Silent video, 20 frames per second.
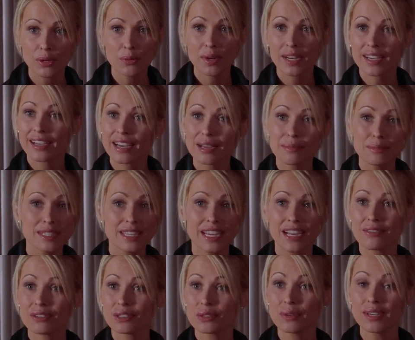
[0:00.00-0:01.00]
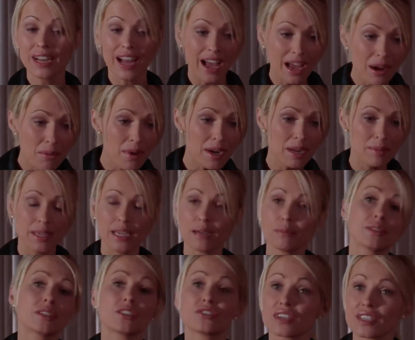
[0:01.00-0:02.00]
But when it comes down to it, I want to be
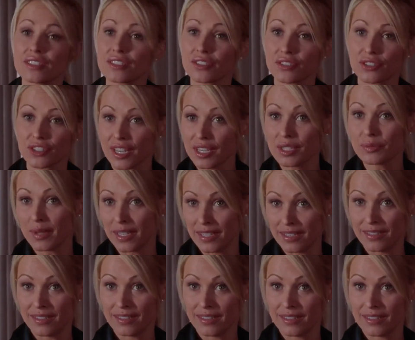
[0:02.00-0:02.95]
able to trust her judgment.